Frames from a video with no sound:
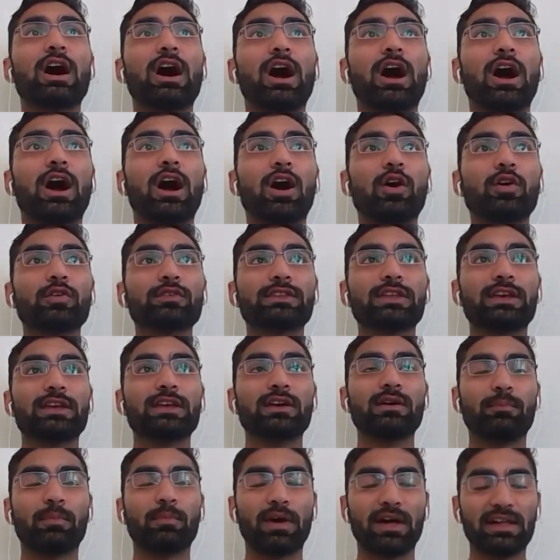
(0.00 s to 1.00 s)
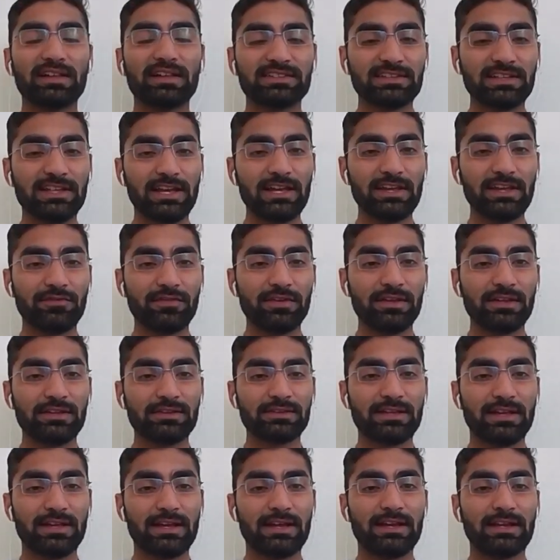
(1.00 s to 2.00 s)
how their past life
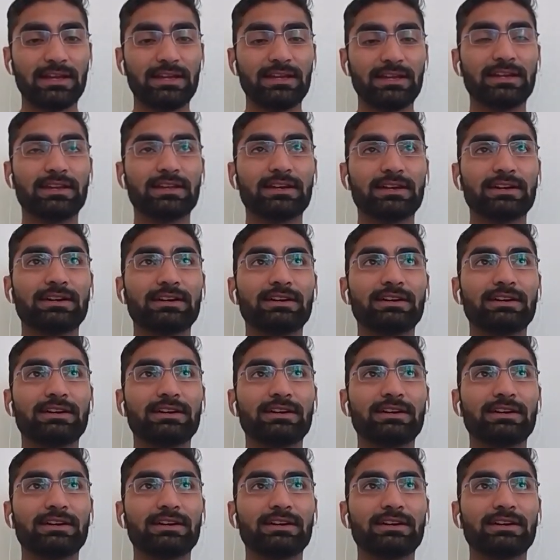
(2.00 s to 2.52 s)
is, and